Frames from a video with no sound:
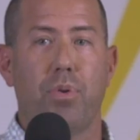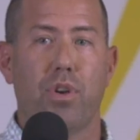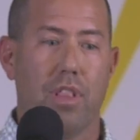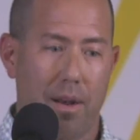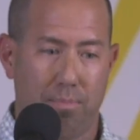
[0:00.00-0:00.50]

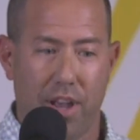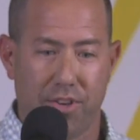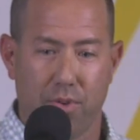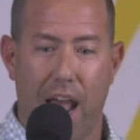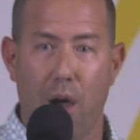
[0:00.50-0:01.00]
put a lot of
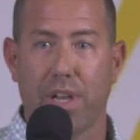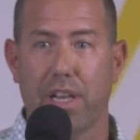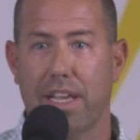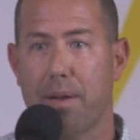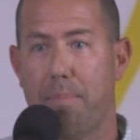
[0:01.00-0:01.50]
pressure on how we're
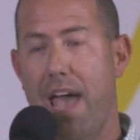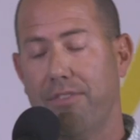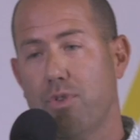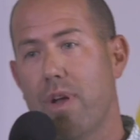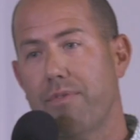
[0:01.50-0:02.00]
going to get a
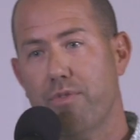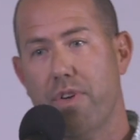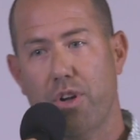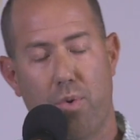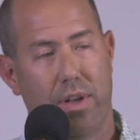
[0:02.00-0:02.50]
path to revenue
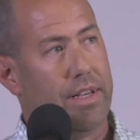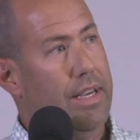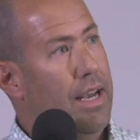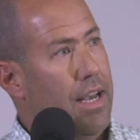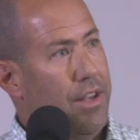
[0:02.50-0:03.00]
very
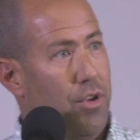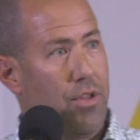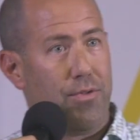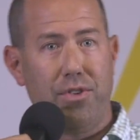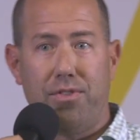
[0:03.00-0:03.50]
quickly. So
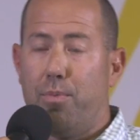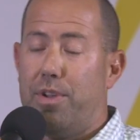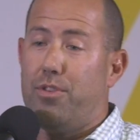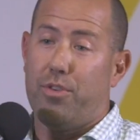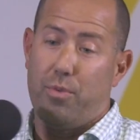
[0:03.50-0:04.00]
the first thing
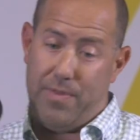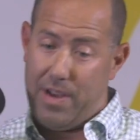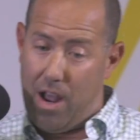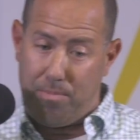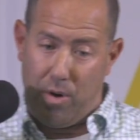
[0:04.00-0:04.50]
we do is we
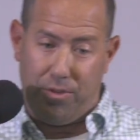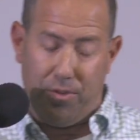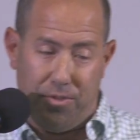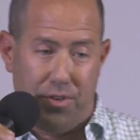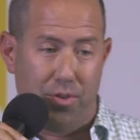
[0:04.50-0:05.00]
figure out a
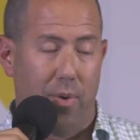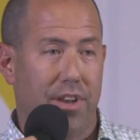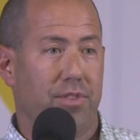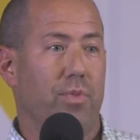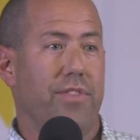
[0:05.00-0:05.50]
personal
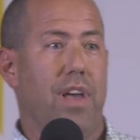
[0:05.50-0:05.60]
situation. We